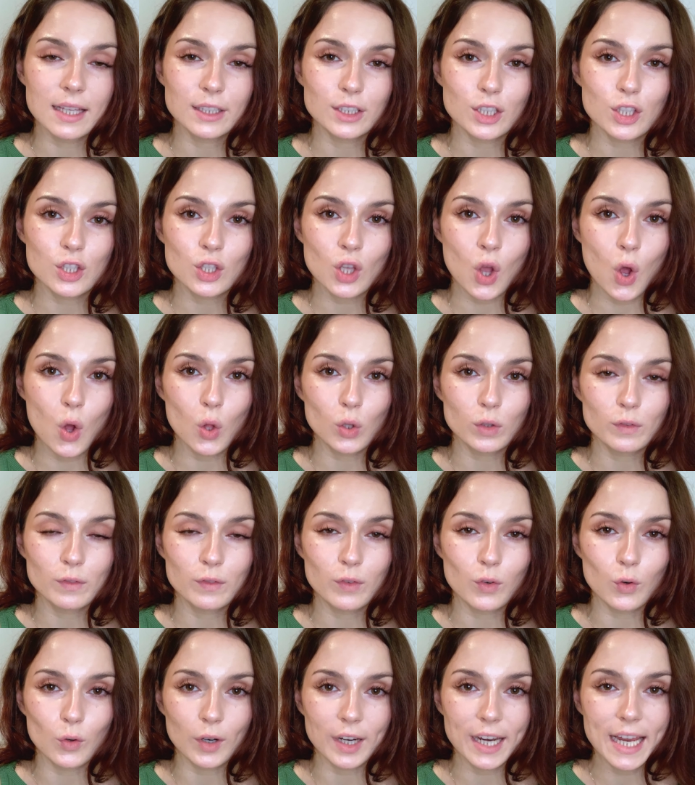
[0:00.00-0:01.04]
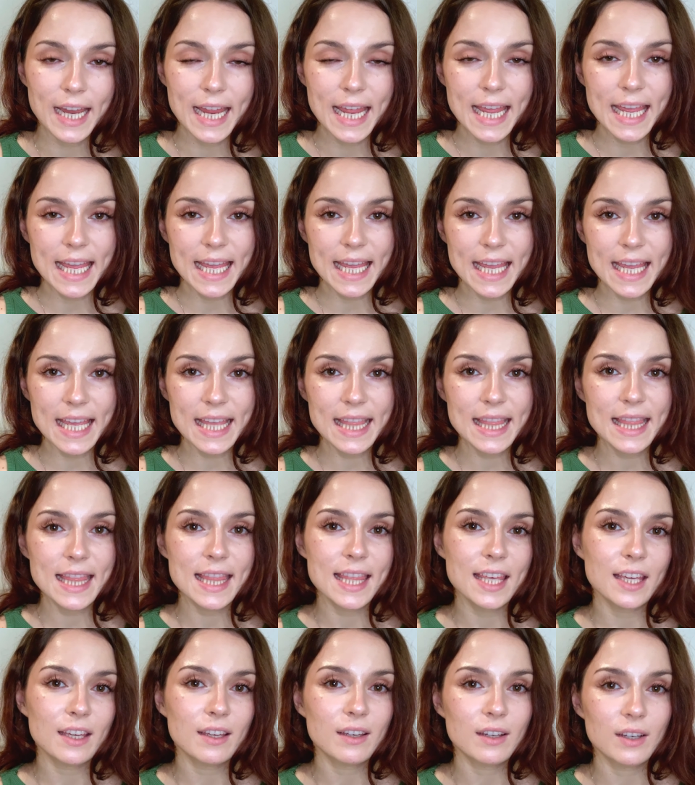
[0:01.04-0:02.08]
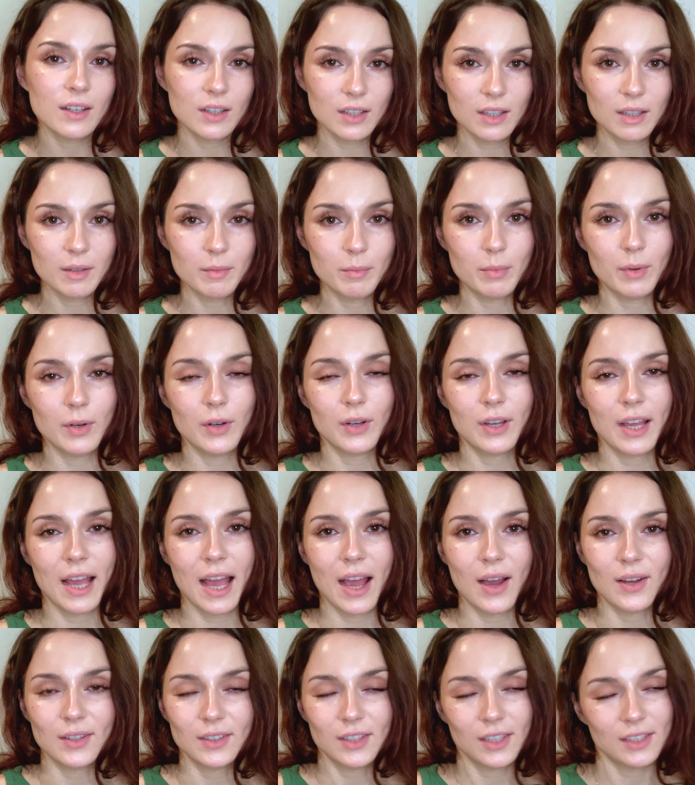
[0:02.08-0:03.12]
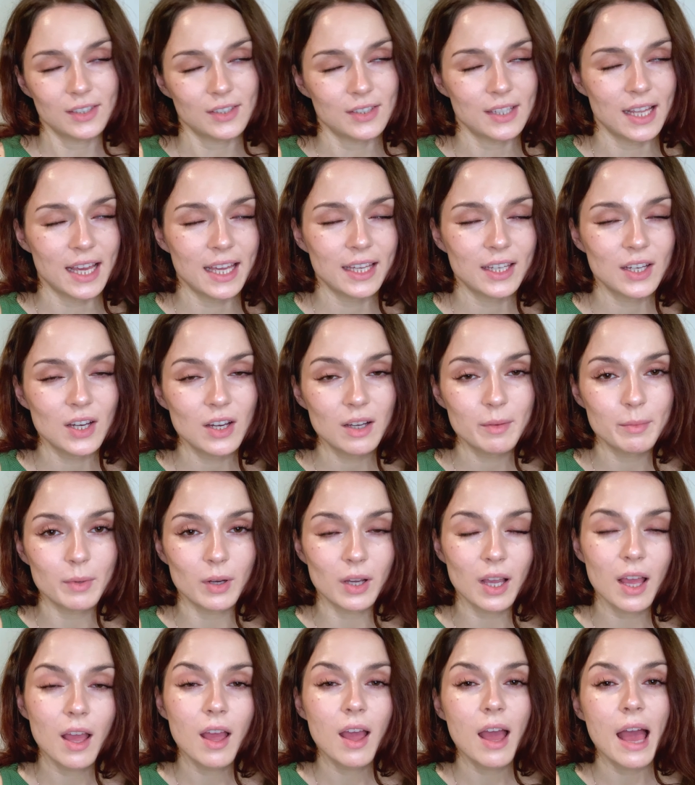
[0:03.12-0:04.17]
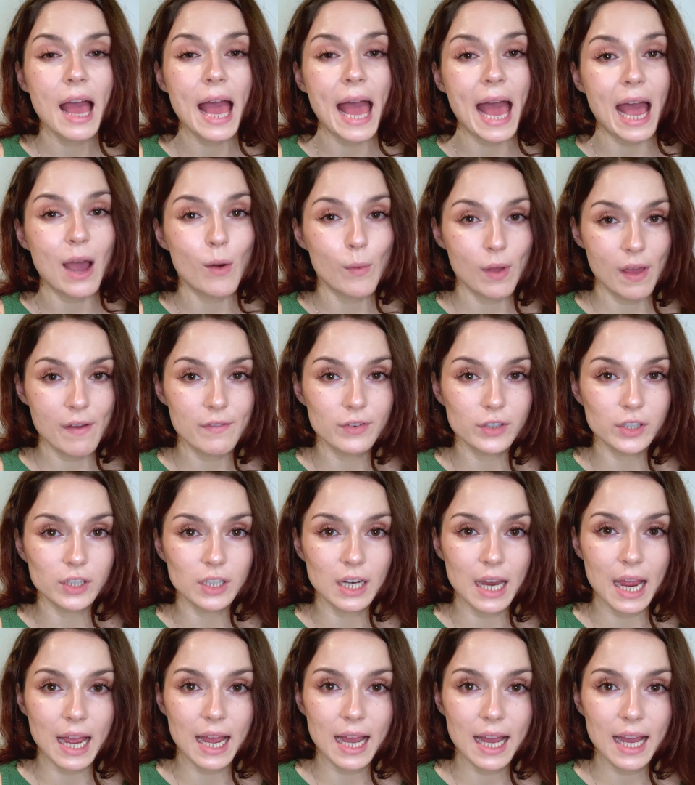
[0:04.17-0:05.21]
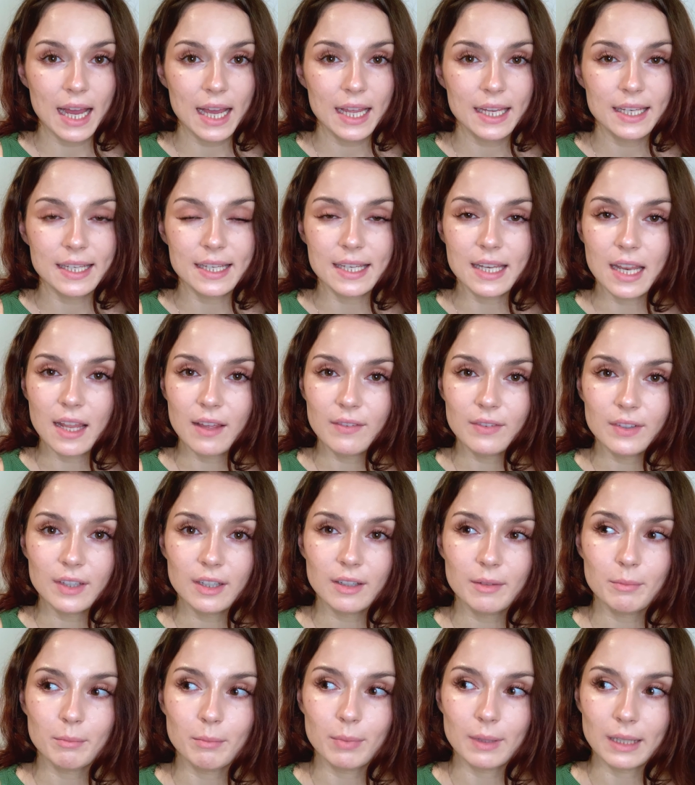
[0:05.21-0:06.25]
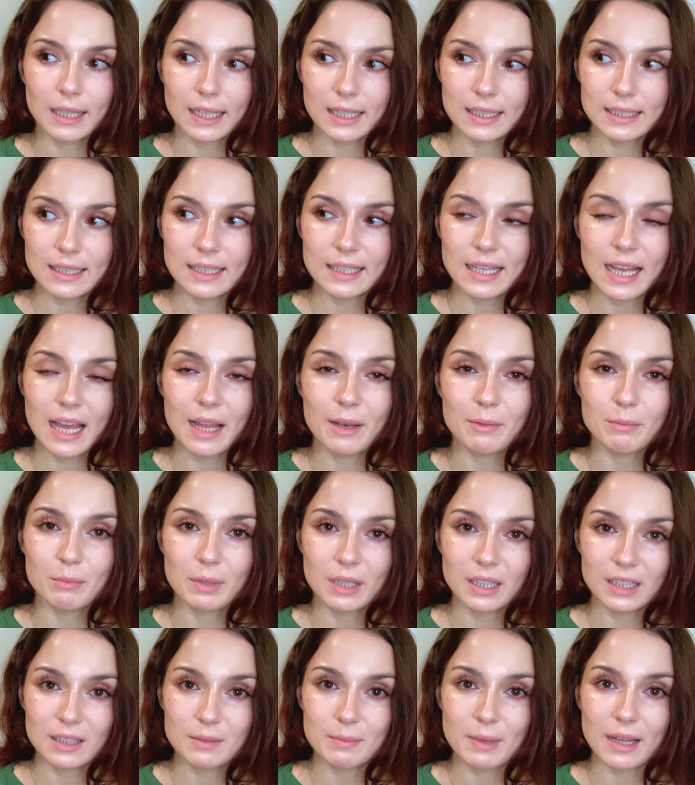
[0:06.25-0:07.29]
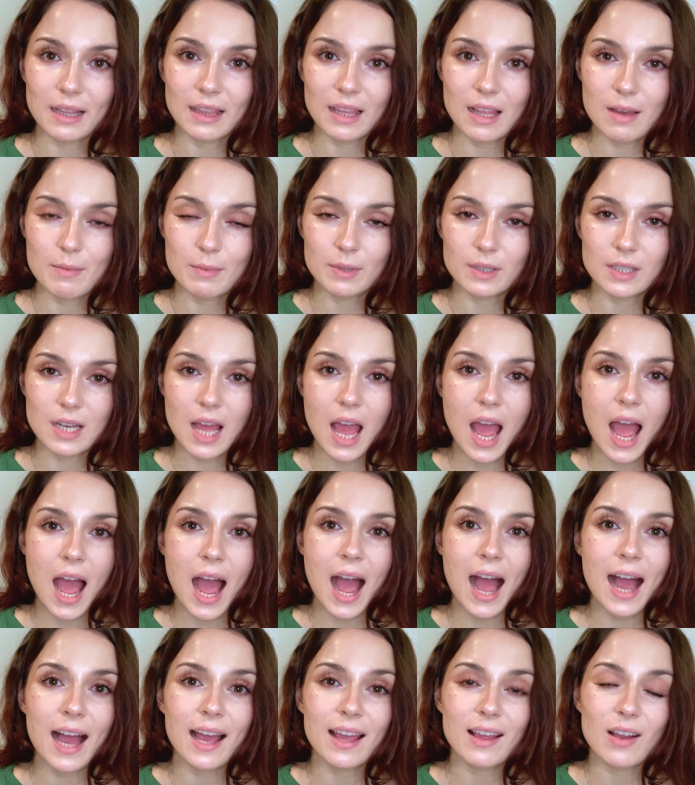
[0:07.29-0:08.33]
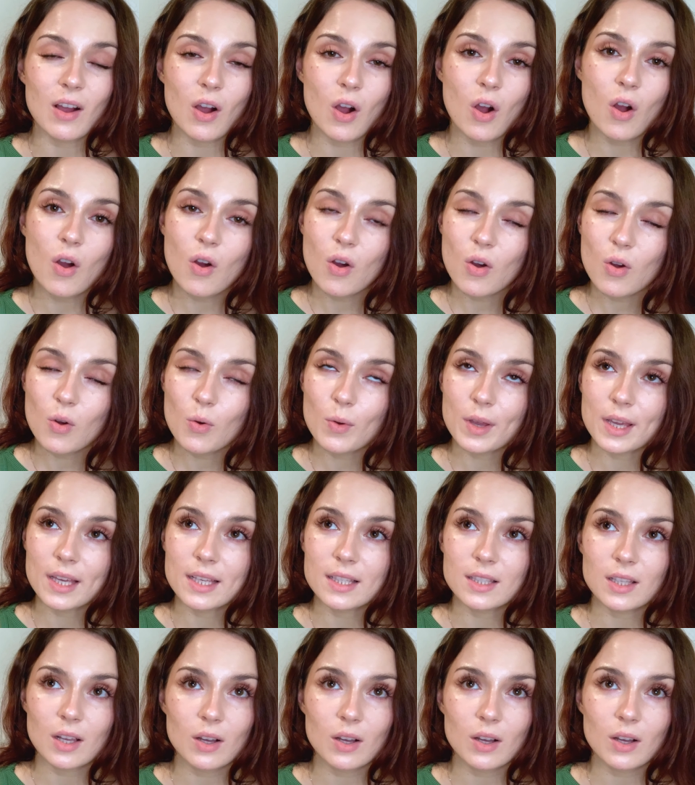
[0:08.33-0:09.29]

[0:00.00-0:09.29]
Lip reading: is called for in the cookbook, How Not to Die cookbook. However, I never blended and peeled my lemon. I always